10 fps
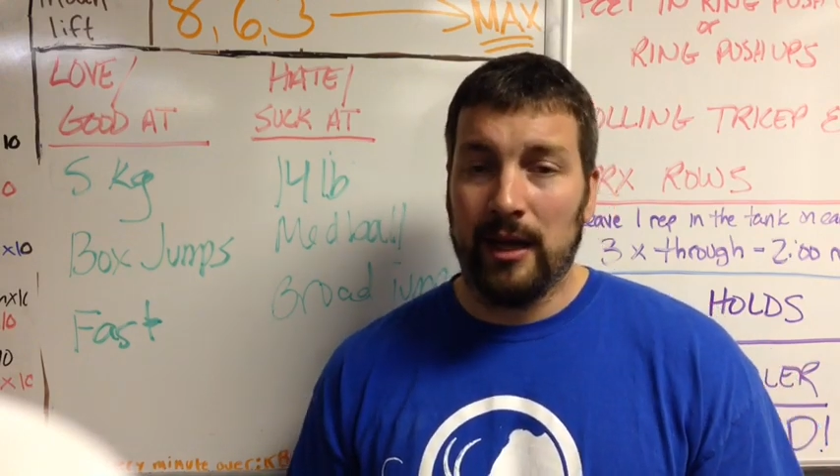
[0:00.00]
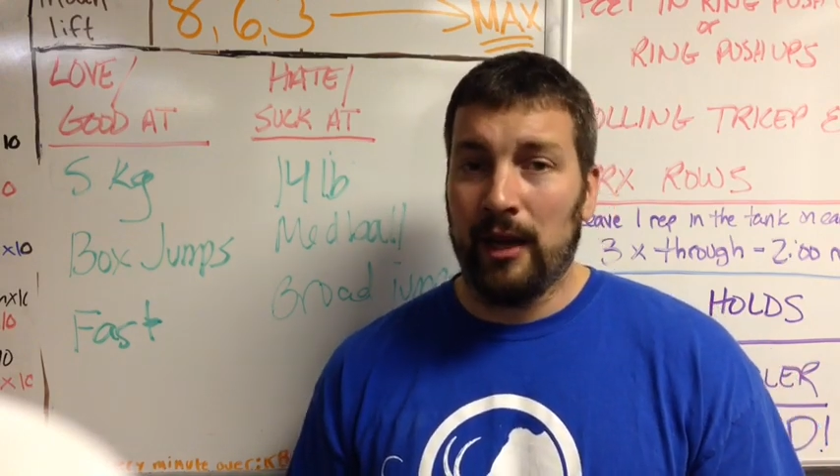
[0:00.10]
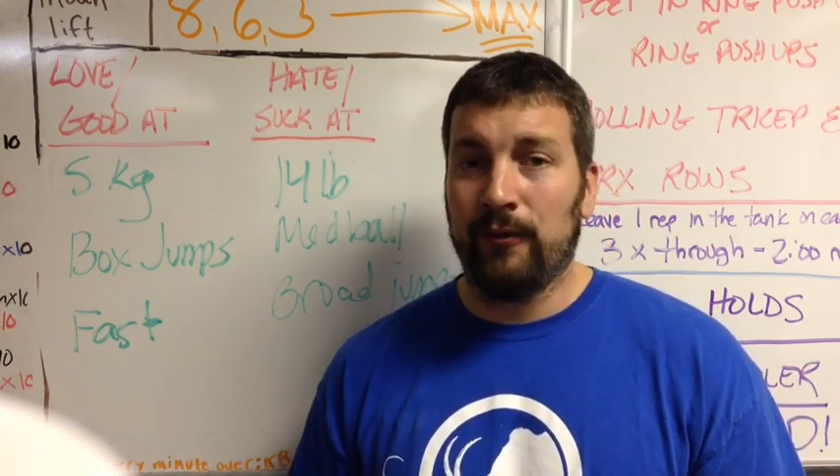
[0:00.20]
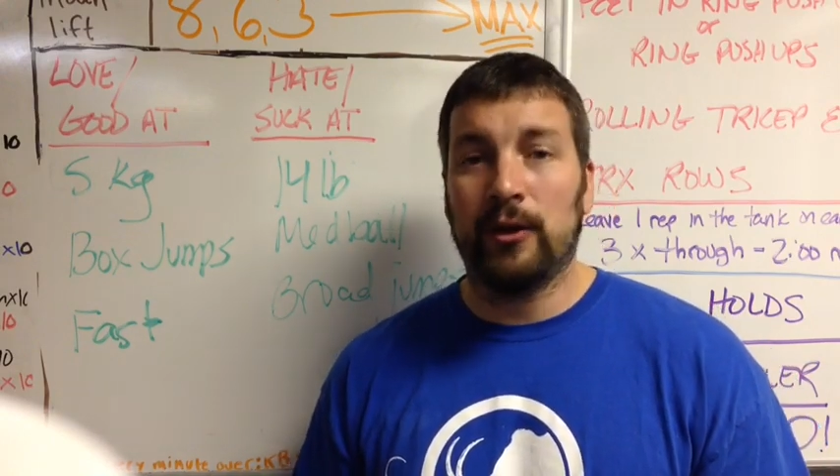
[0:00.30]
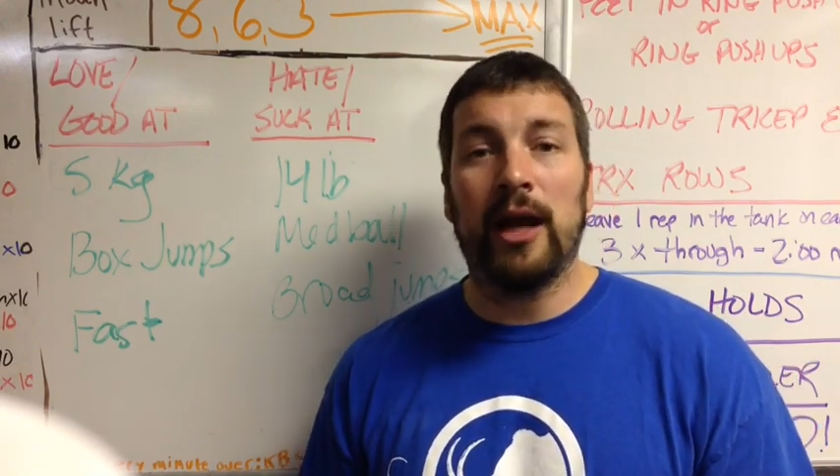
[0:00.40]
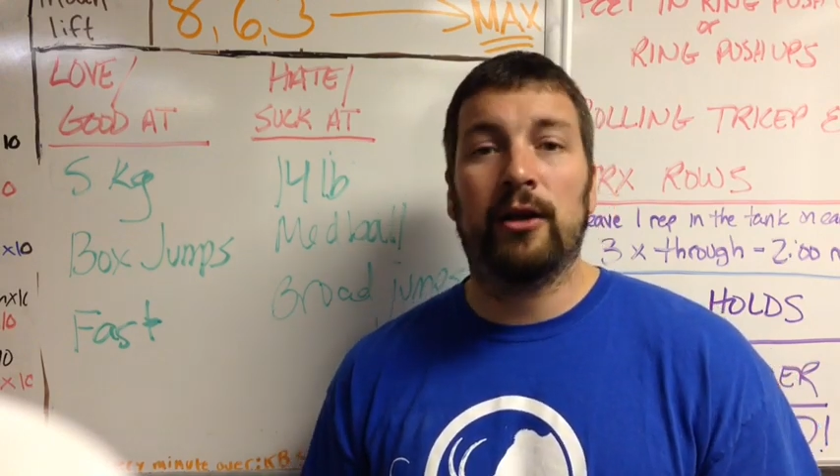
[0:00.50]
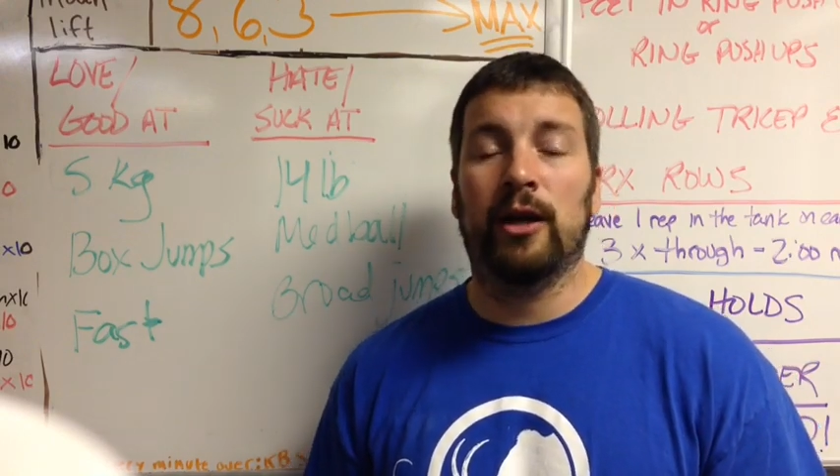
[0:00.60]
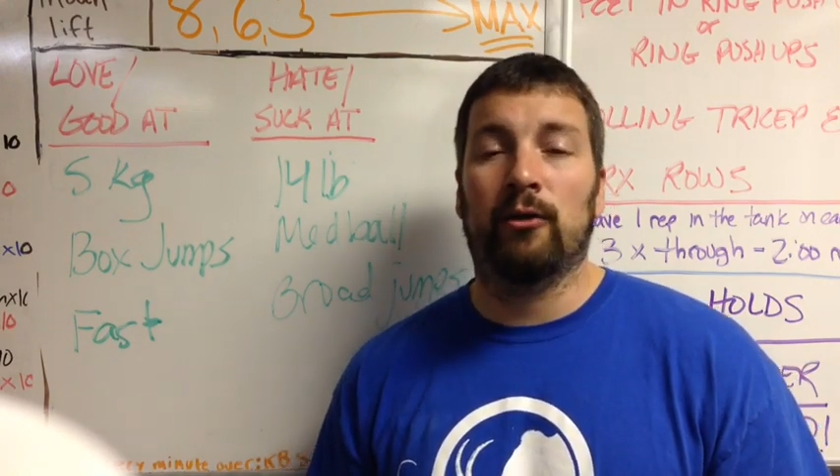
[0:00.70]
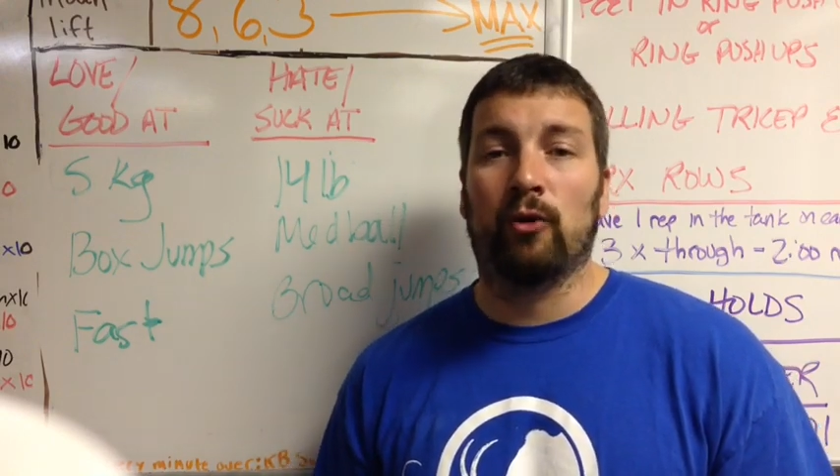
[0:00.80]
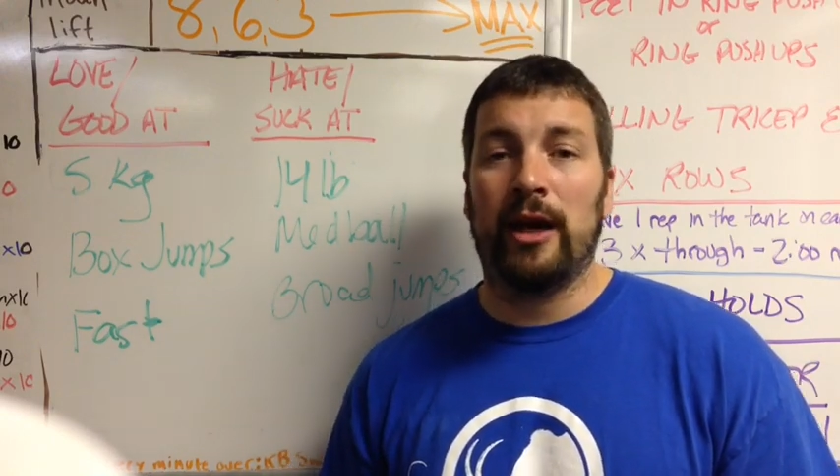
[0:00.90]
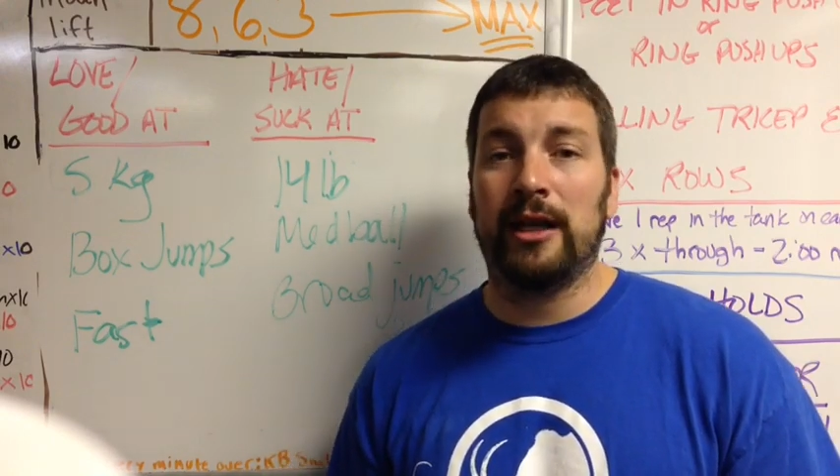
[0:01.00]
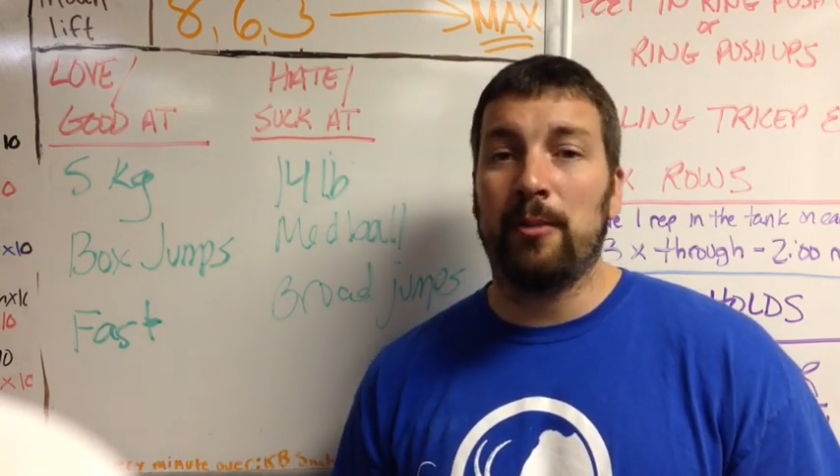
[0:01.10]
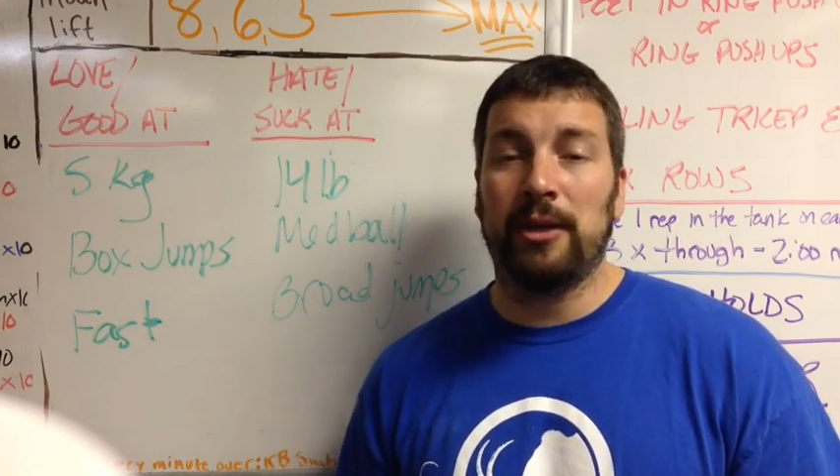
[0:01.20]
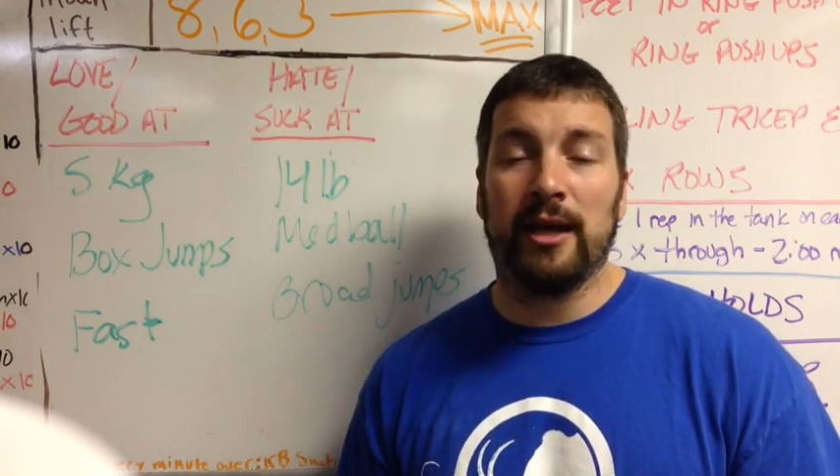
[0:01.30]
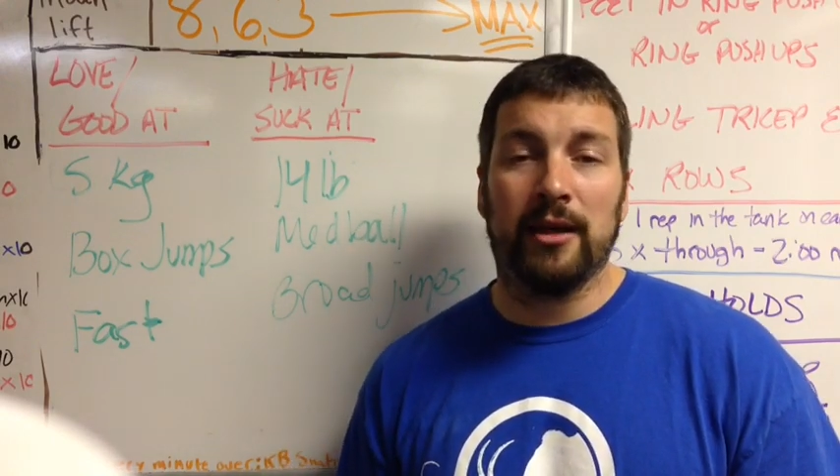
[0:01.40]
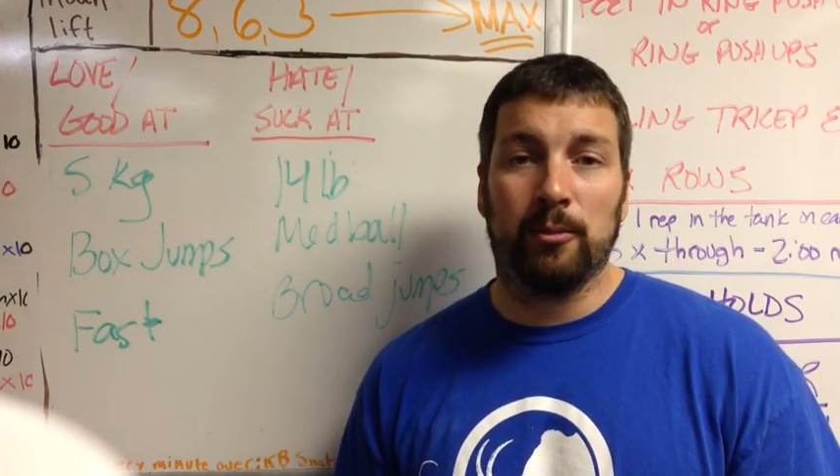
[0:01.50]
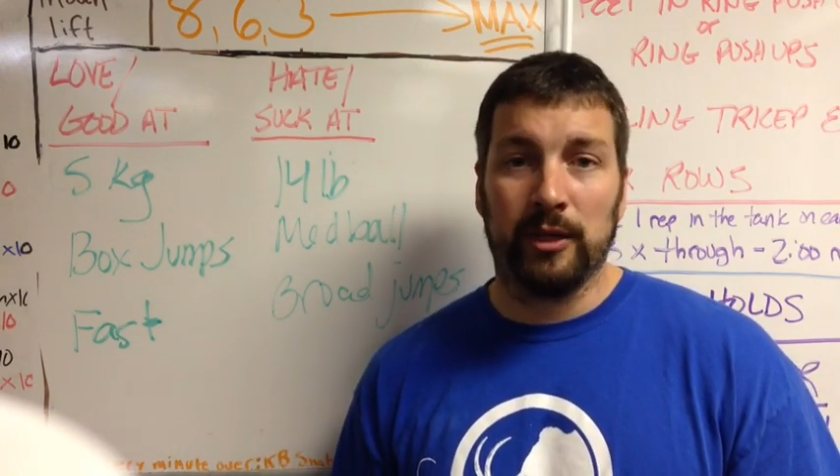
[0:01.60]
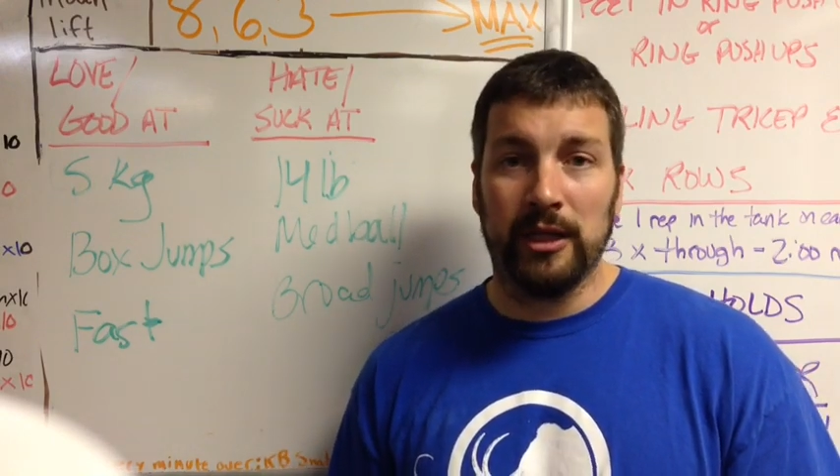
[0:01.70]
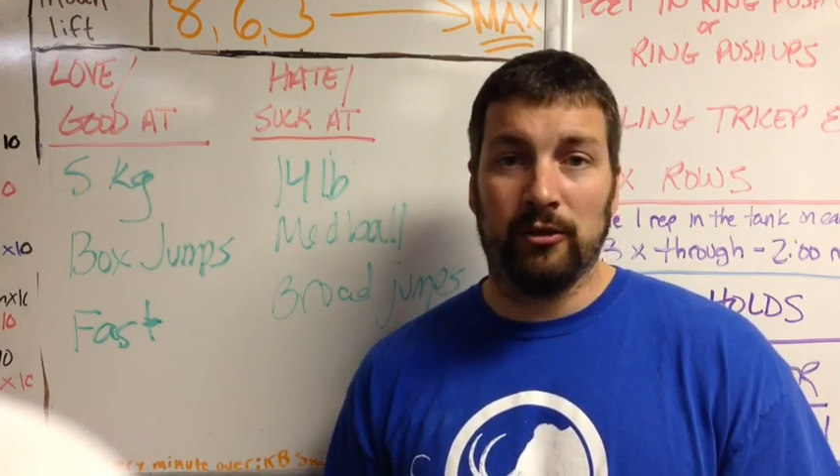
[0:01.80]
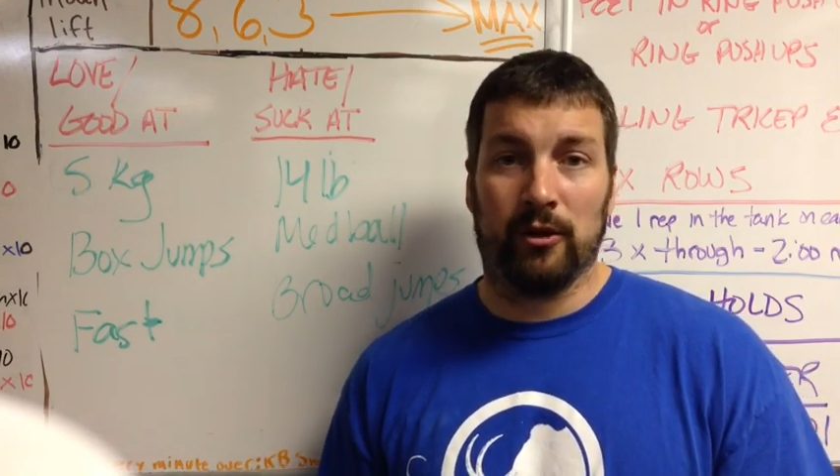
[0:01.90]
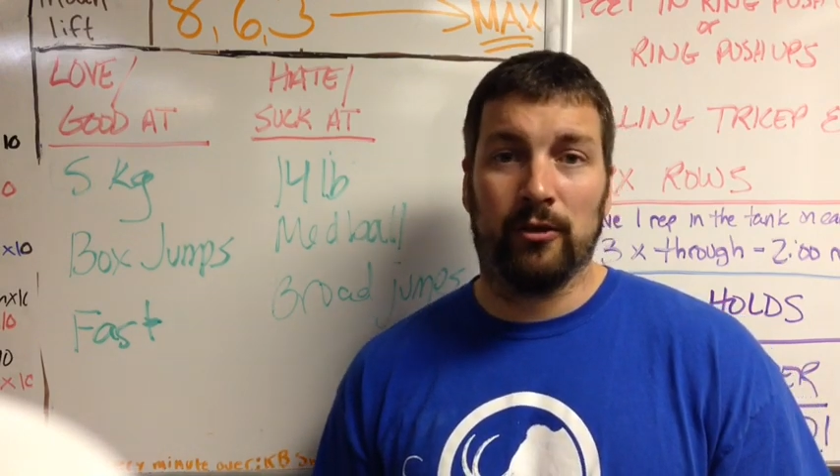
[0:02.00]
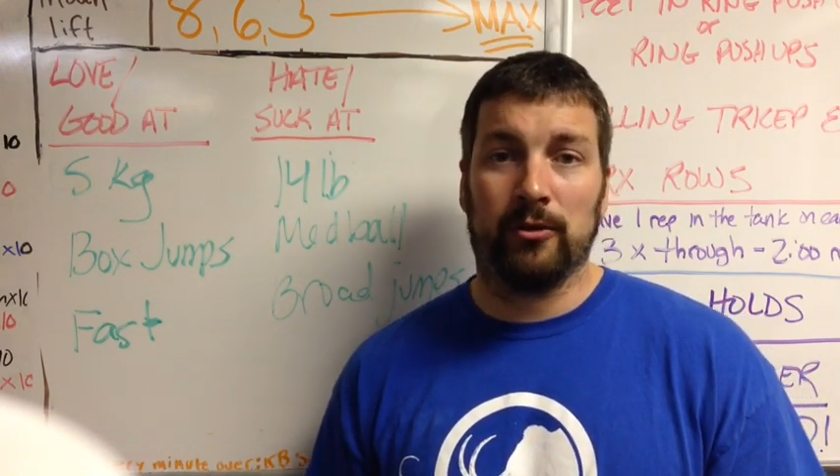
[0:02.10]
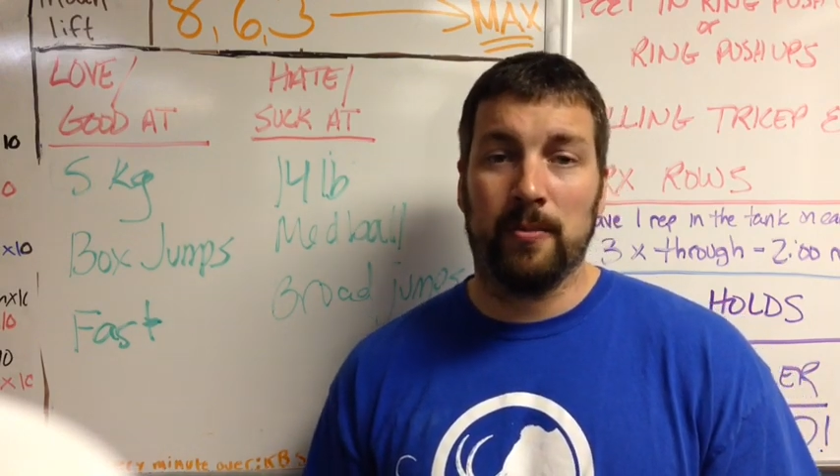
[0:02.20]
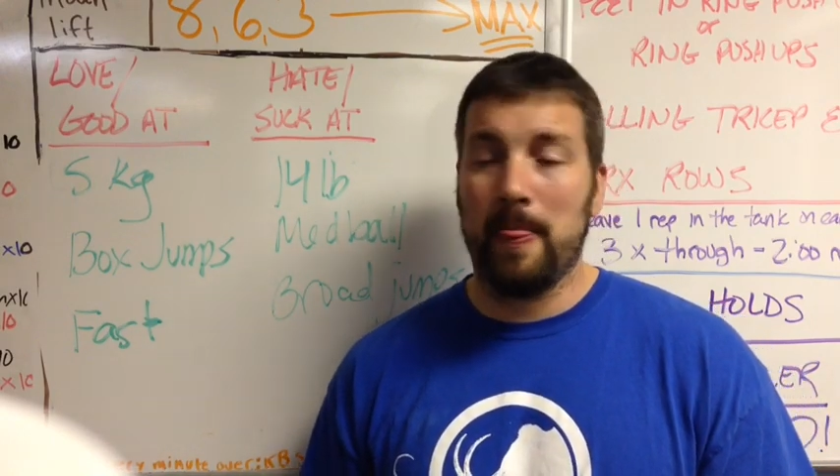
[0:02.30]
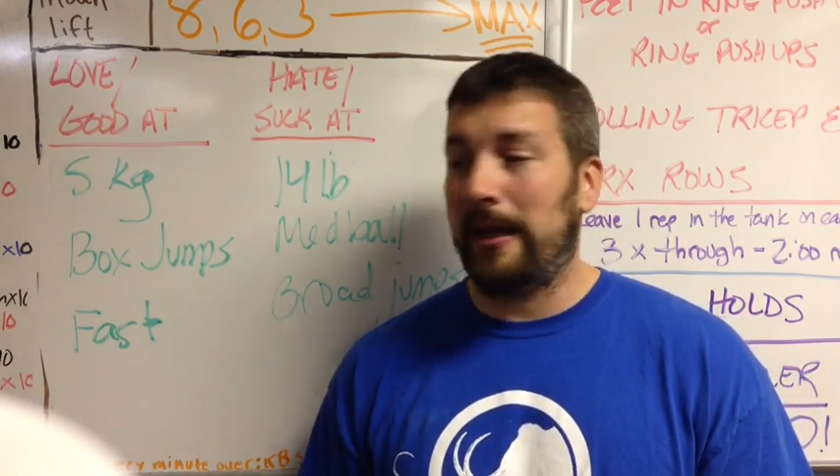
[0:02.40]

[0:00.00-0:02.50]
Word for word: If you're not good at running up and down the bleachers